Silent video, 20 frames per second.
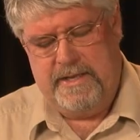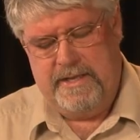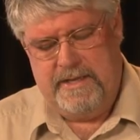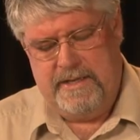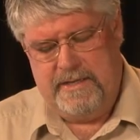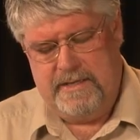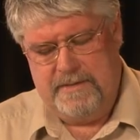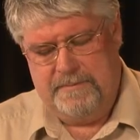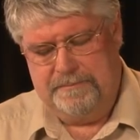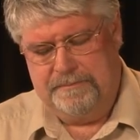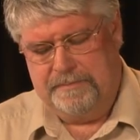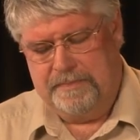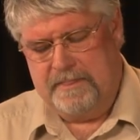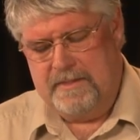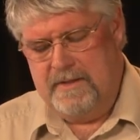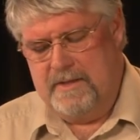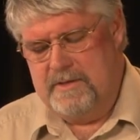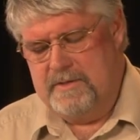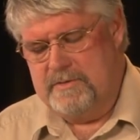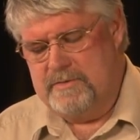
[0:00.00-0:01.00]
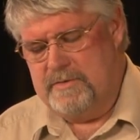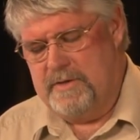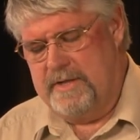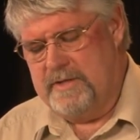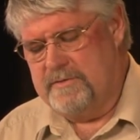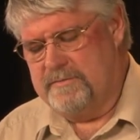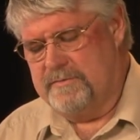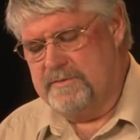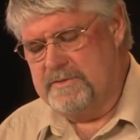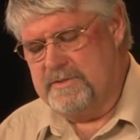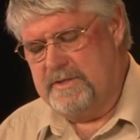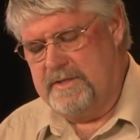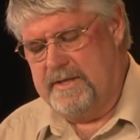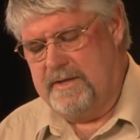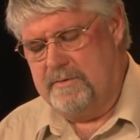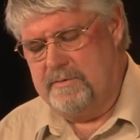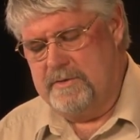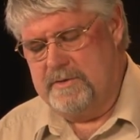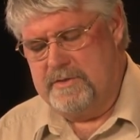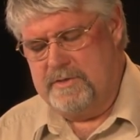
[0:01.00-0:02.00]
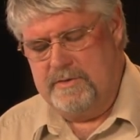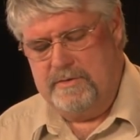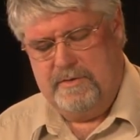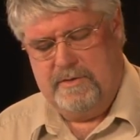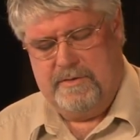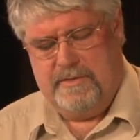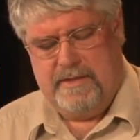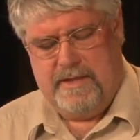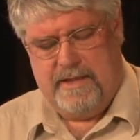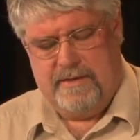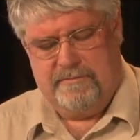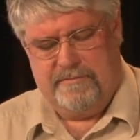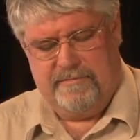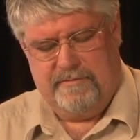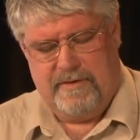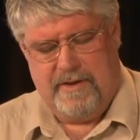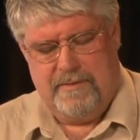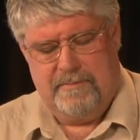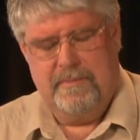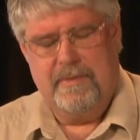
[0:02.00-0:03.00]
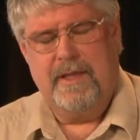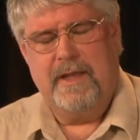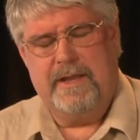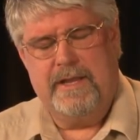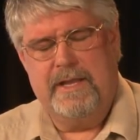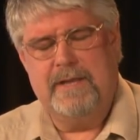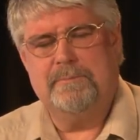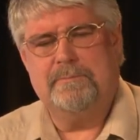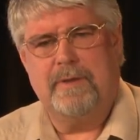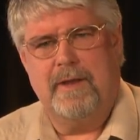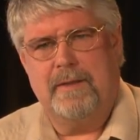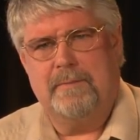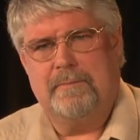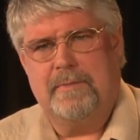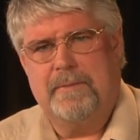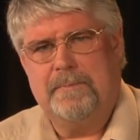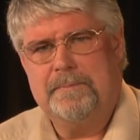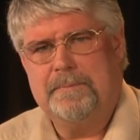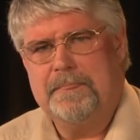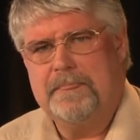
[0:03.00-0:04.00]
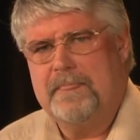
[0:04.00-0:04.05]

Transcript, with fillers: heat transfers liquid to and from a heat pump.